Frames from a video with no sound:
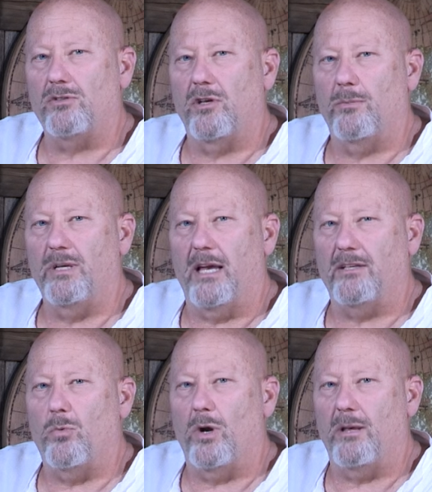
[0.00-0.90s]
It's gonna be like
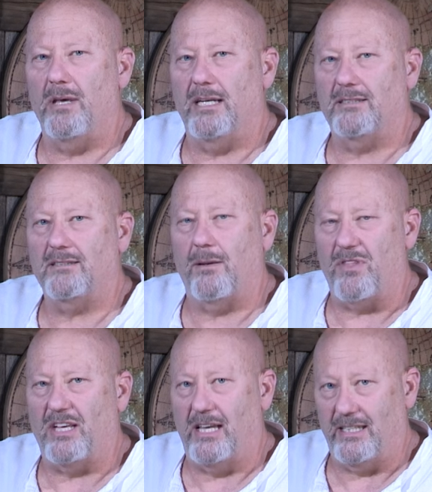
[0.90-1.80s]
20 minutes,
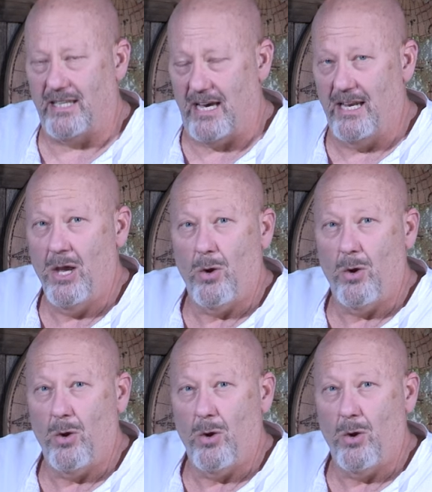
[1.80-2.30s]
something like that.